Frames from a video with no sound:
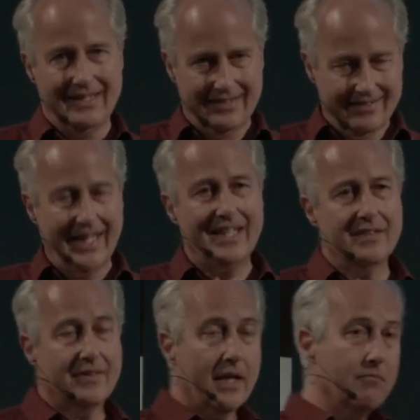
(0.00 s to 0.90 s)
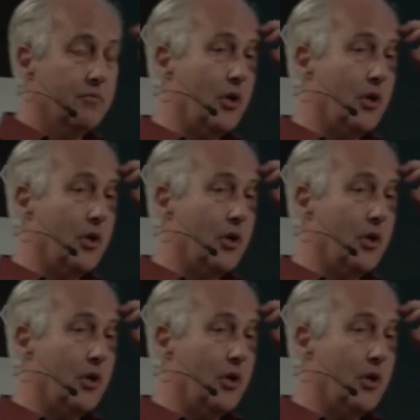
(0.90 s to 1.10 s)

The cells I'm